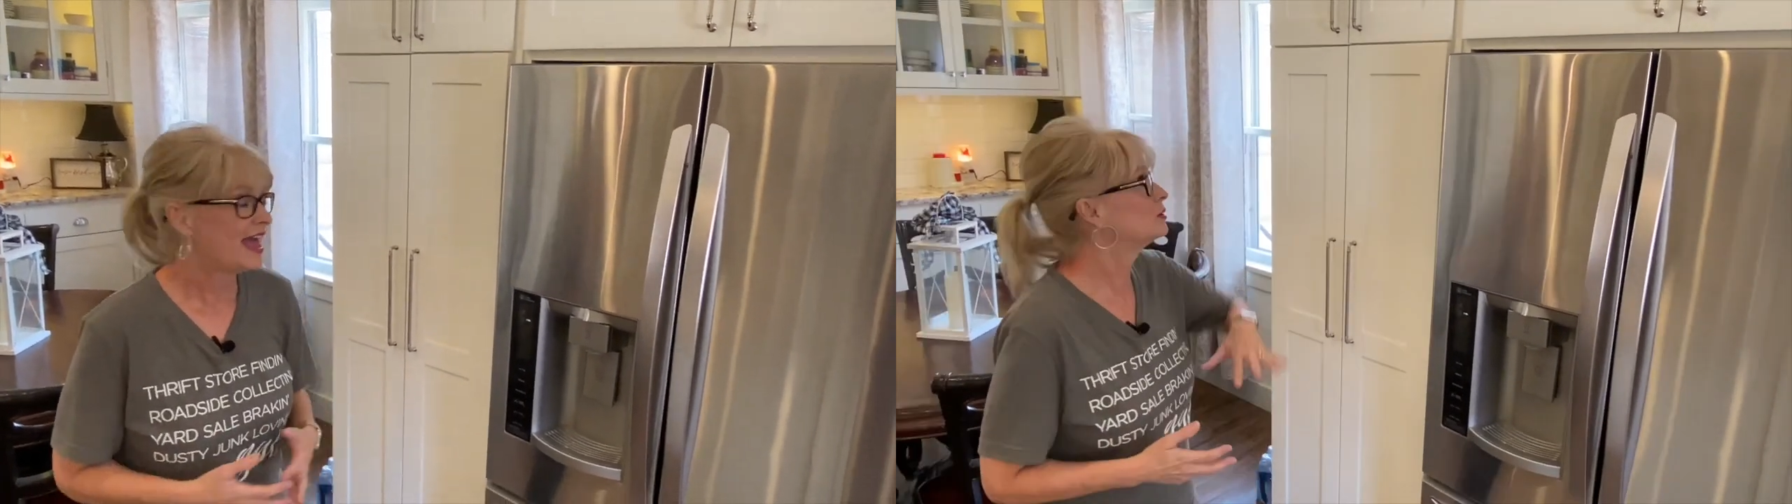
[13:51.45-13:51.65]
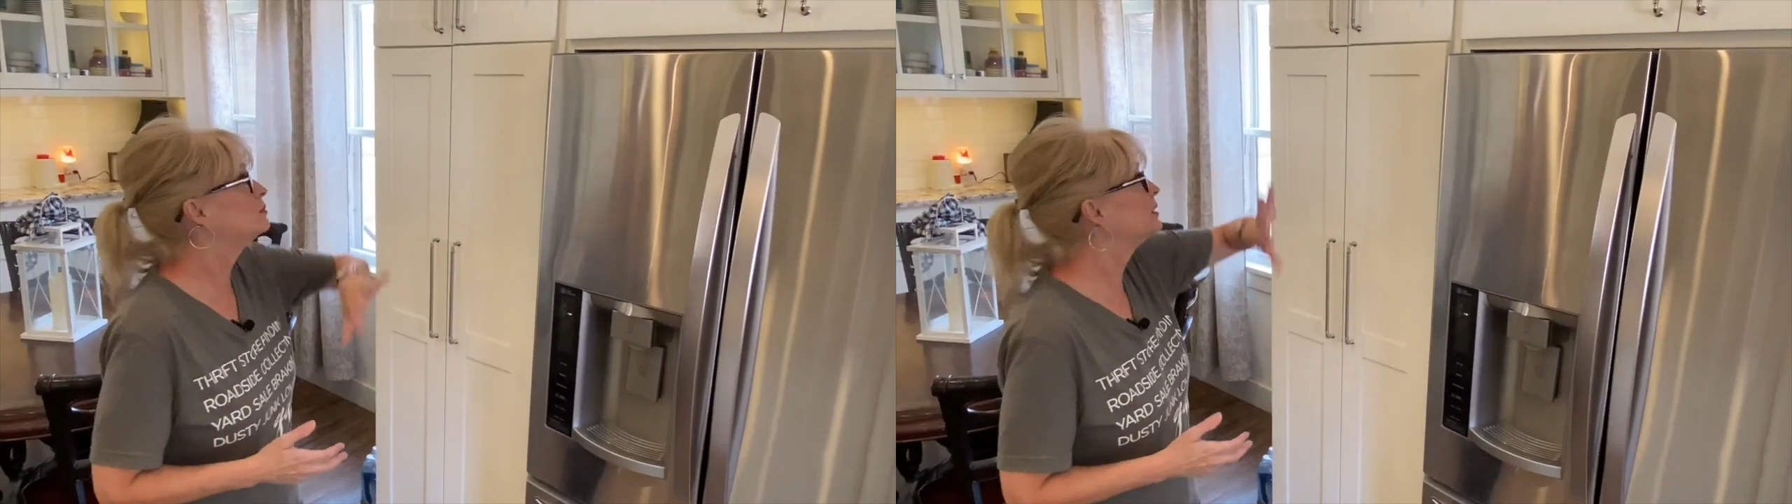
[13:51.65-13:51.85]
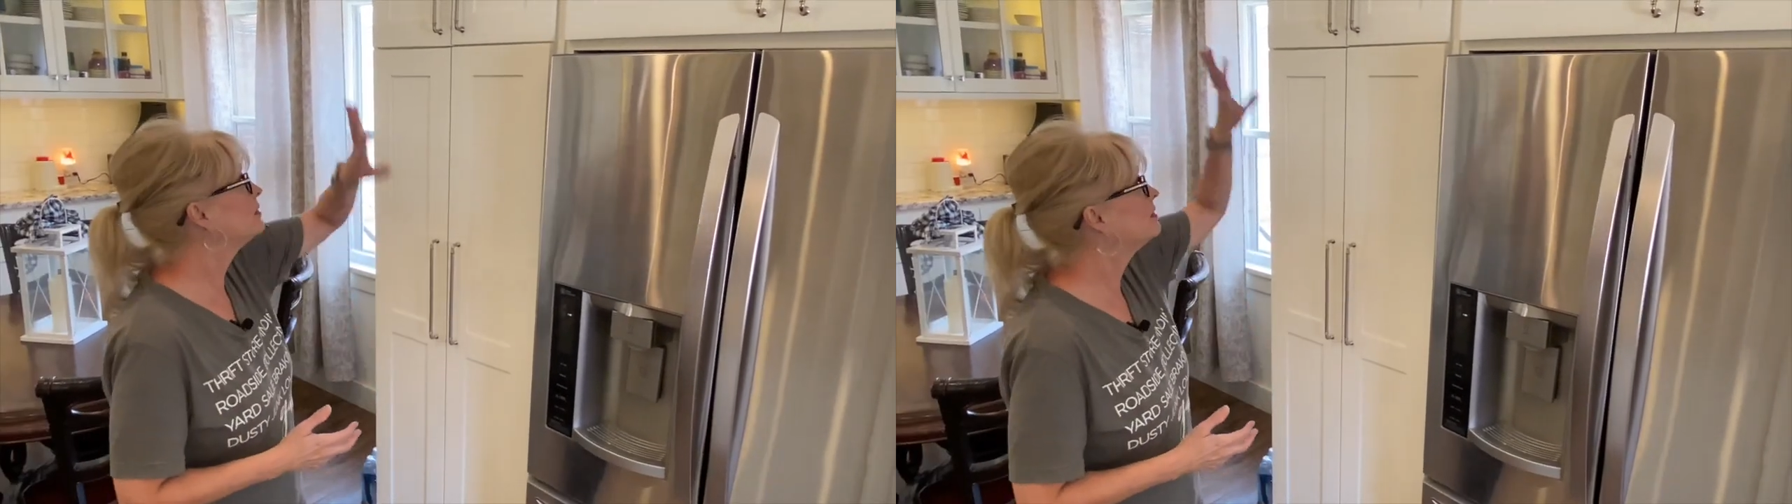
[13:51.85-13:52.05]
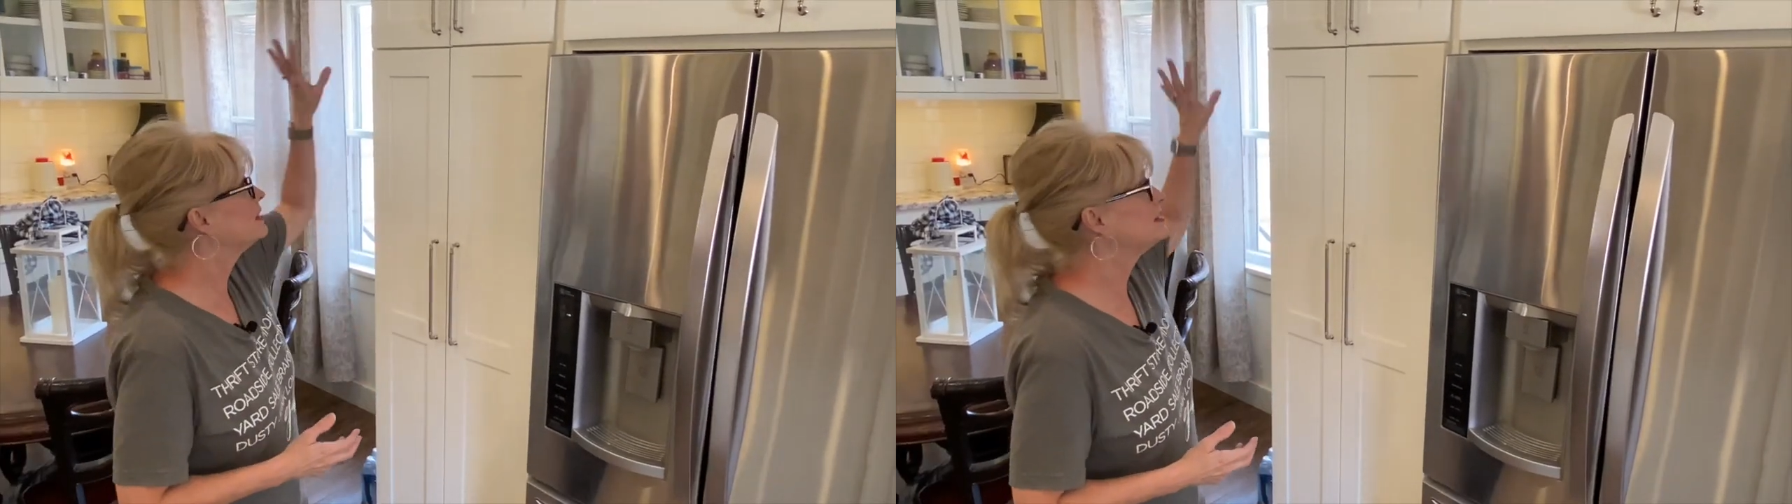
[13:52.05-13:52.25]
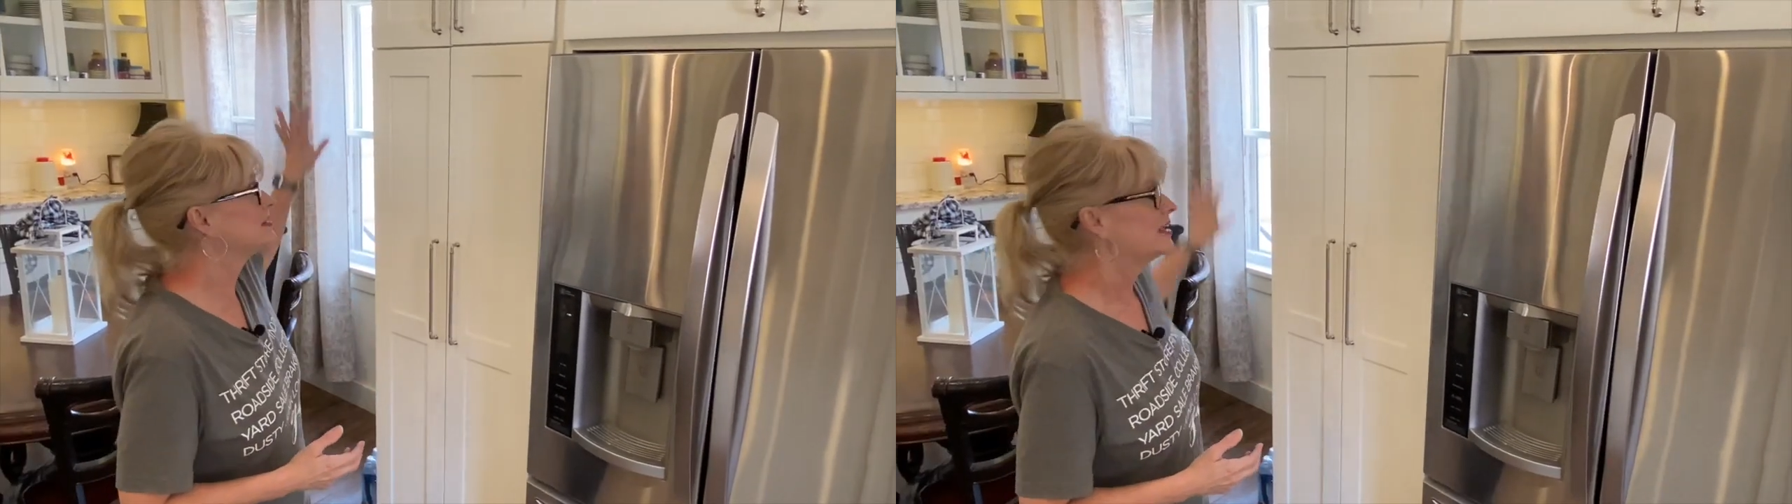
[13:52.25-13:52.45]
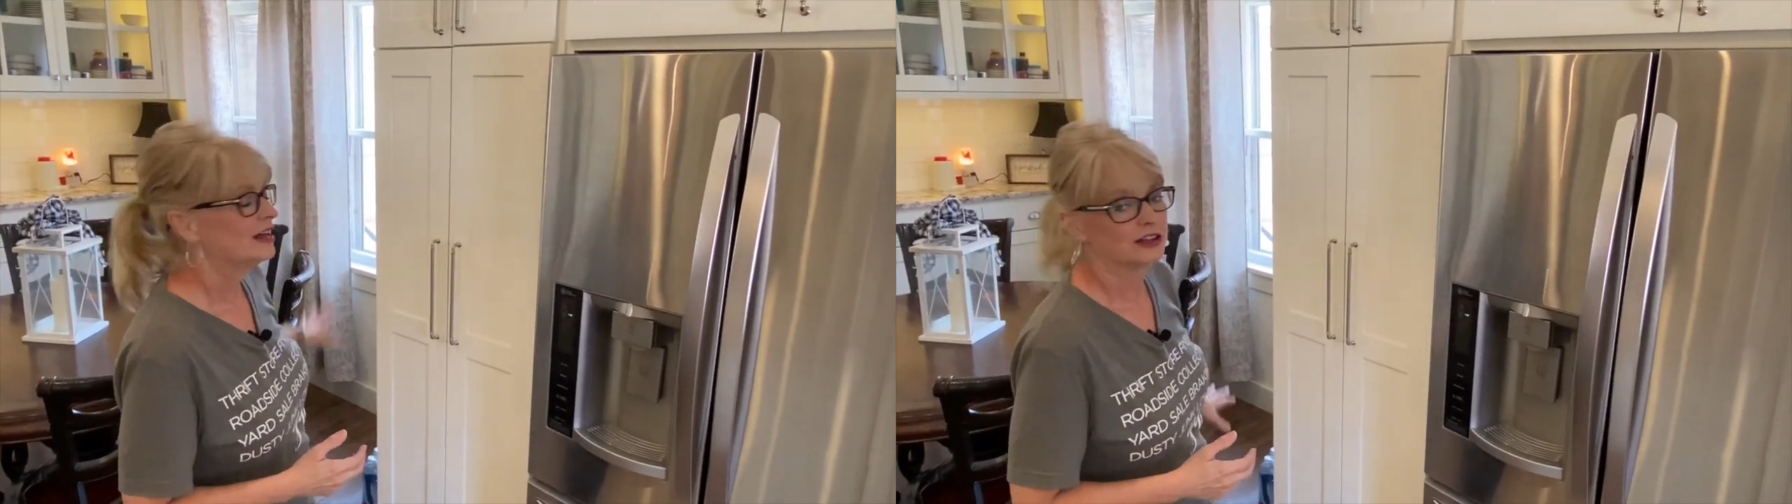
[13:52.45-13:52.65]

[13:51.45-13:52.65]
We built this